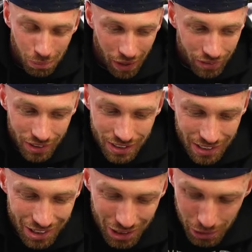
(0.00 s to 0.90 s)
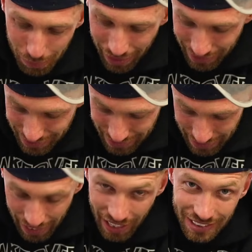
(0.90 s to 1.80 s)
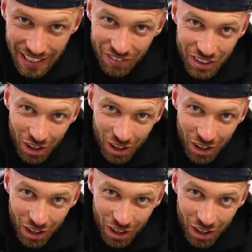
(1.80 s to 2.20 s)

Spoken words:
weld this to the tube, and yeah, it's definitely